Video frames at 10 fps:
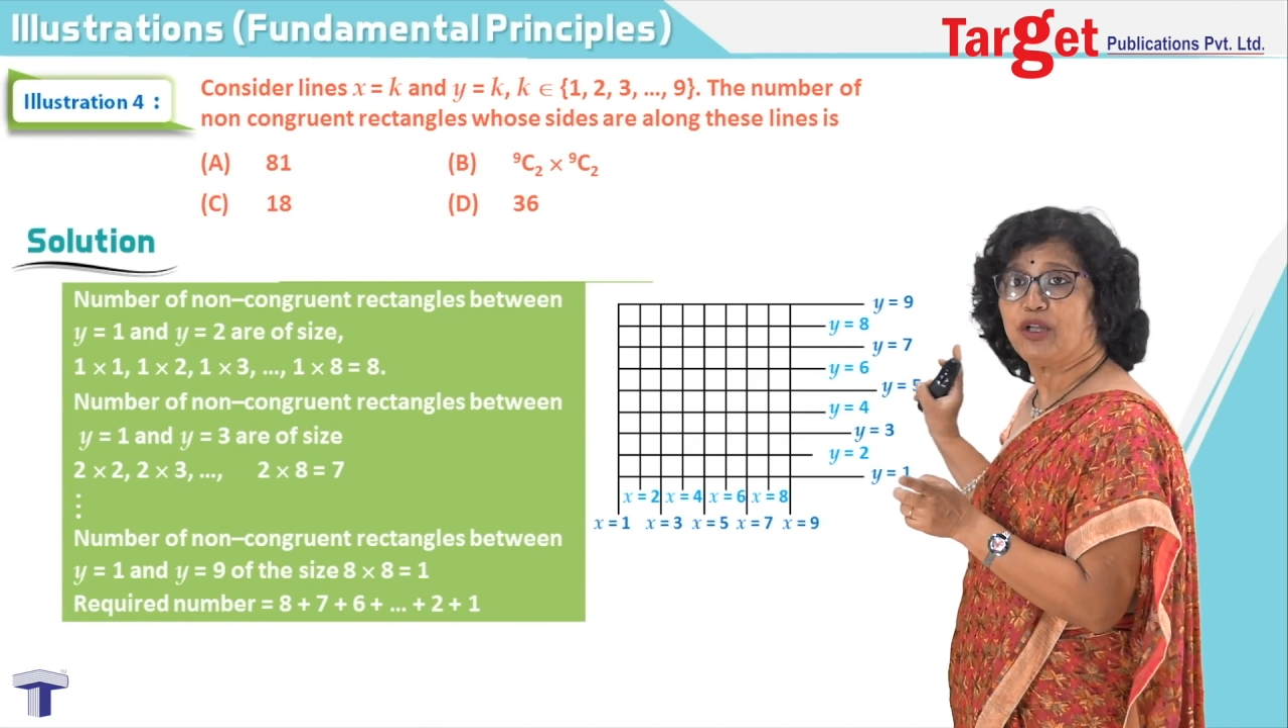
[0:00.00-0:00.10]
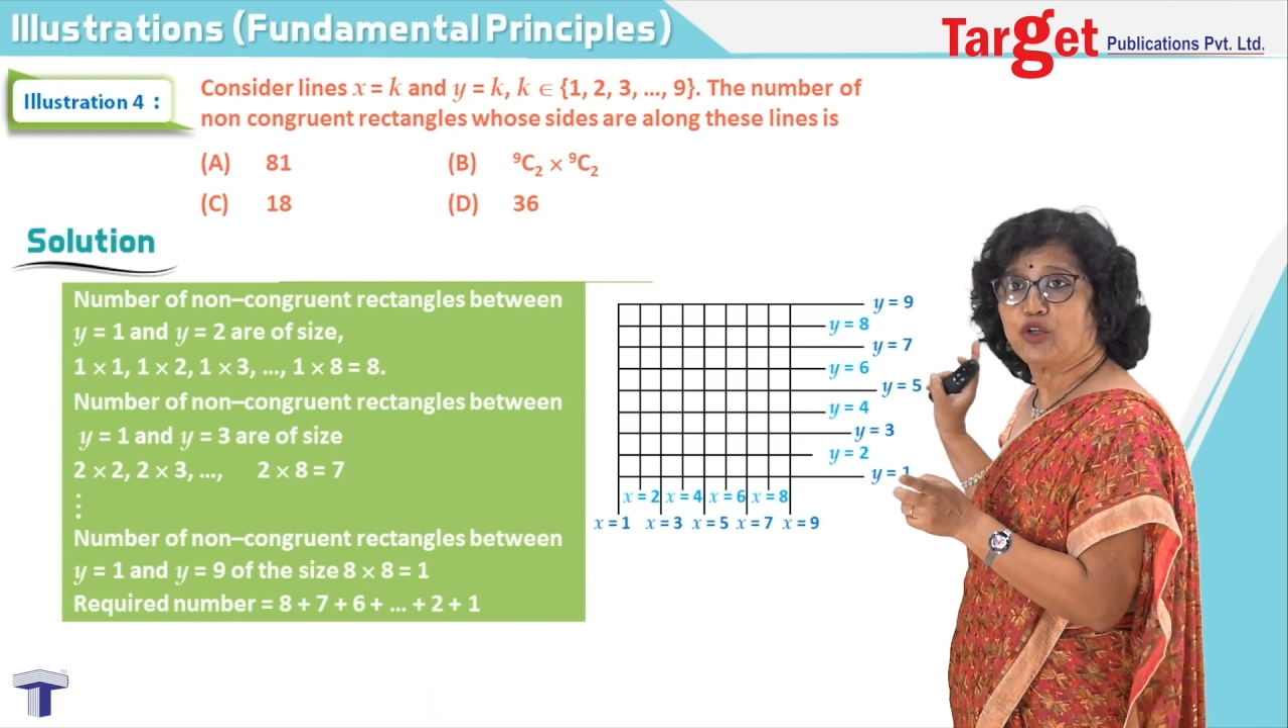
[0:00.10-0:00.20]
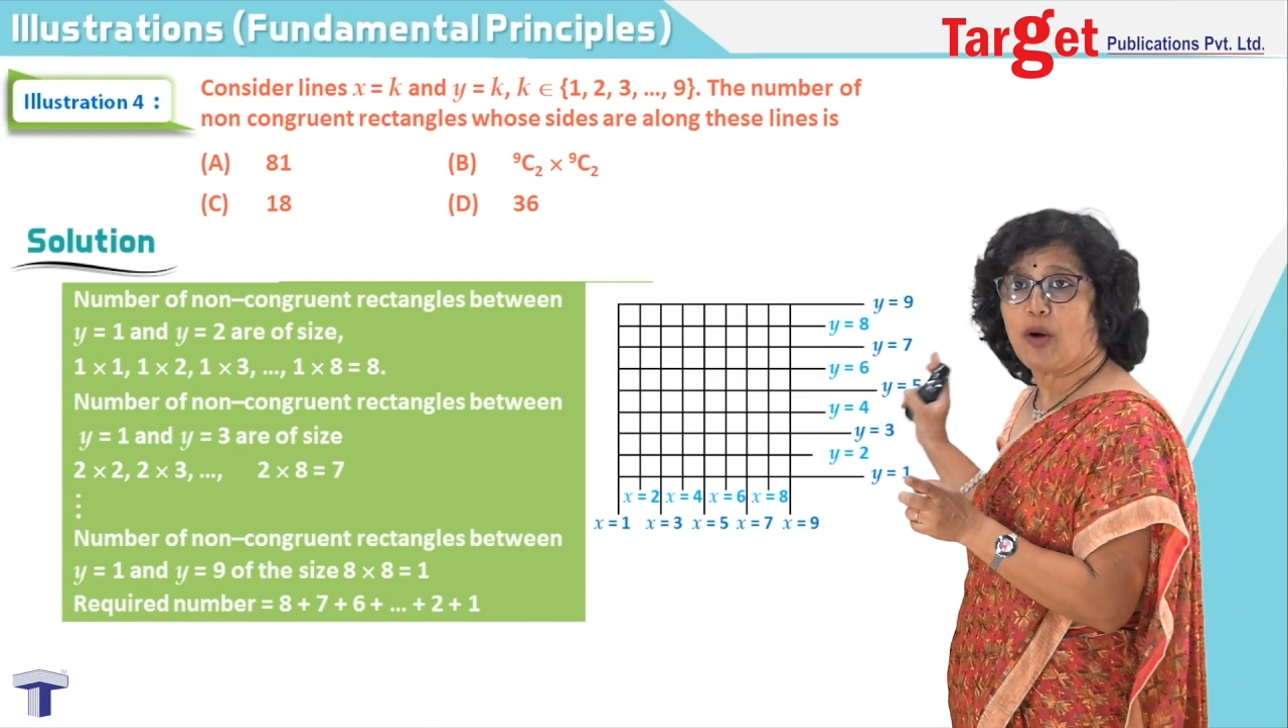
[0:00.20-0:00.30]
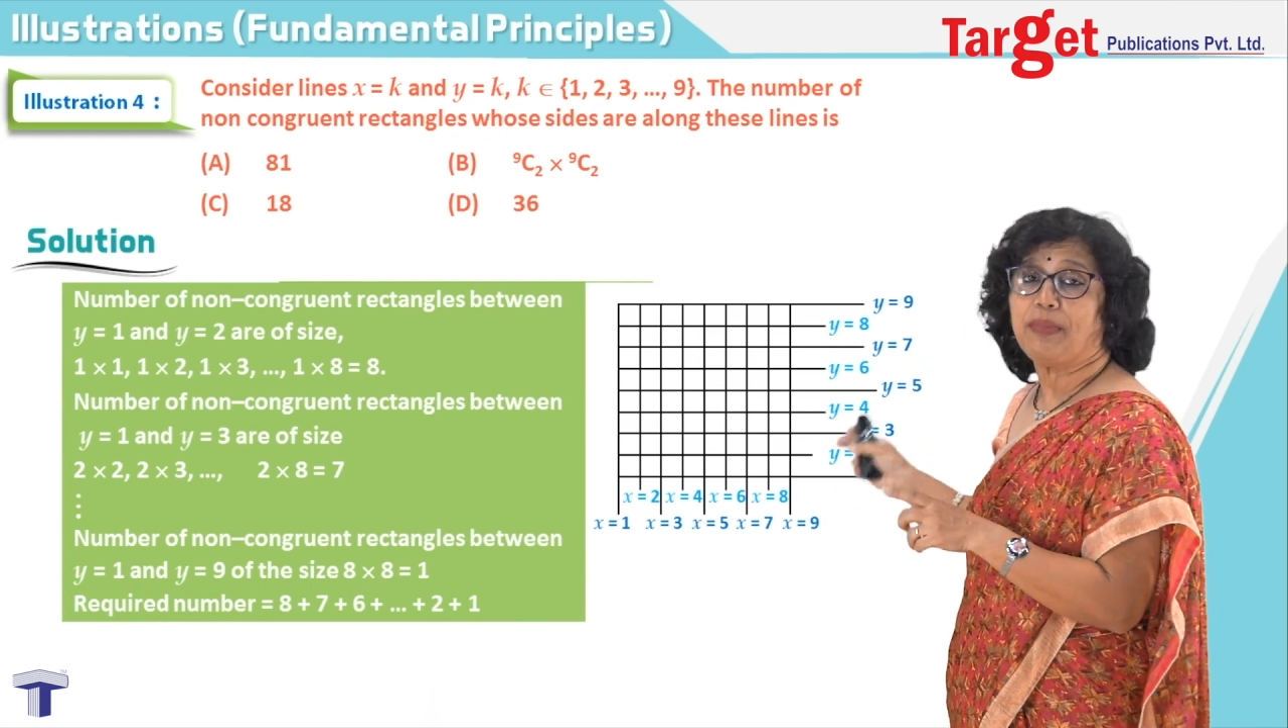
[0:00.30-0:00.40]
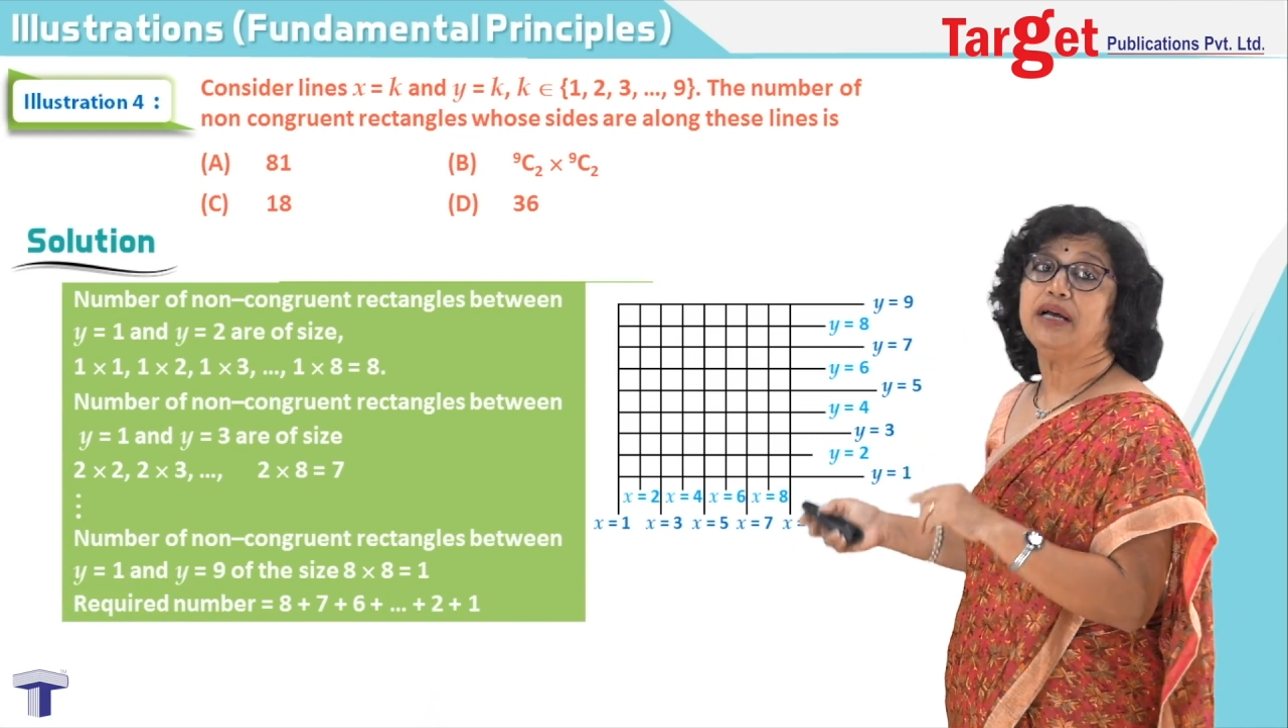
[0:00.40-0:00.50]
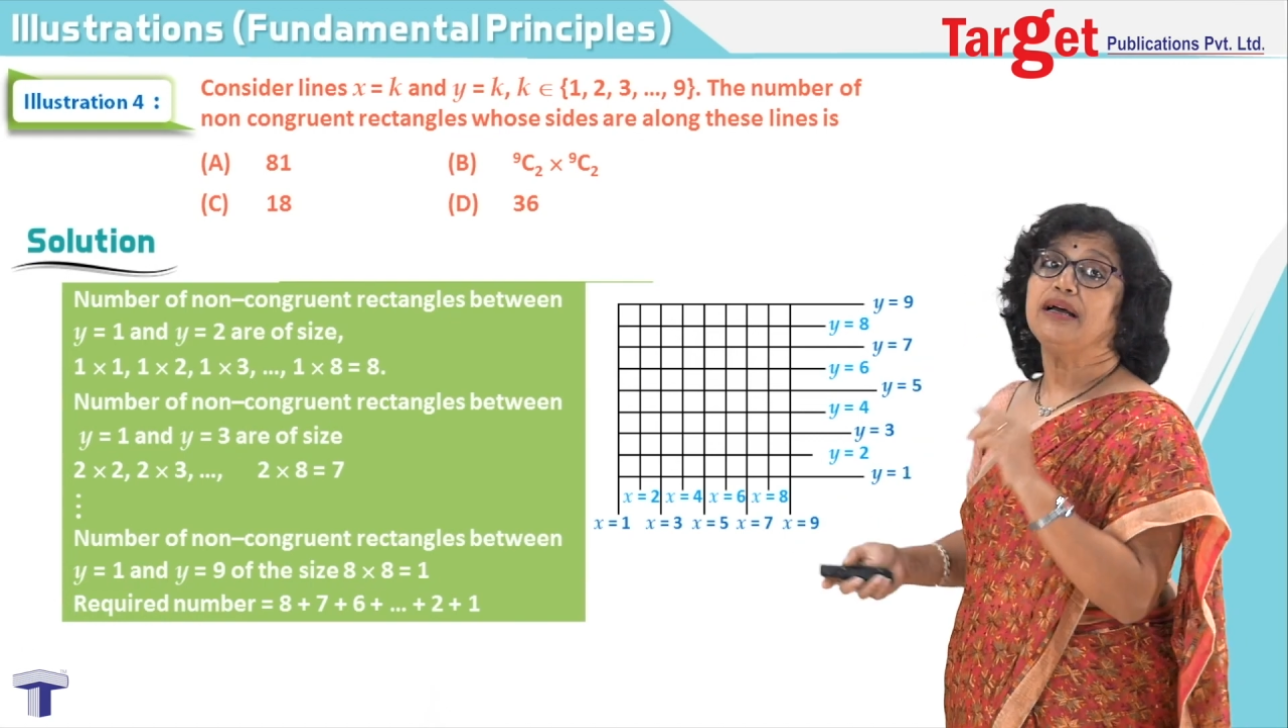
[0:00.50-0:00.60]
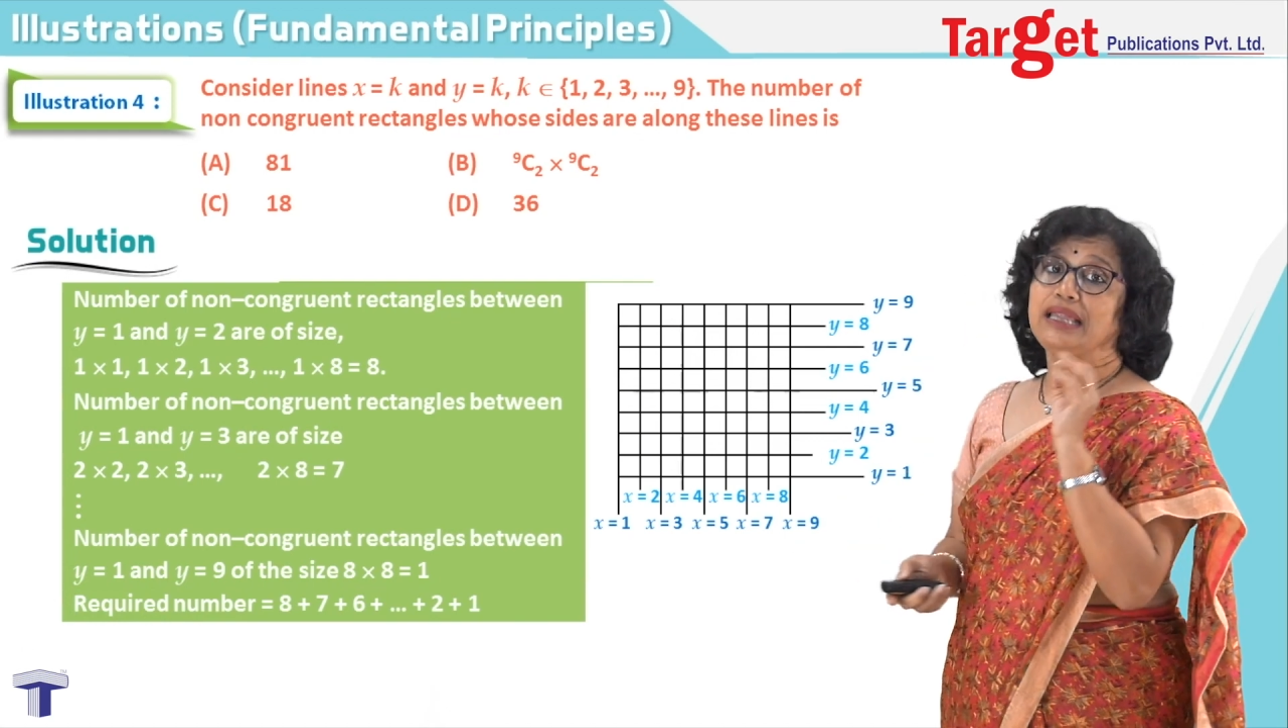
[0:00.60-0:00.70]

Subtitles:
the top,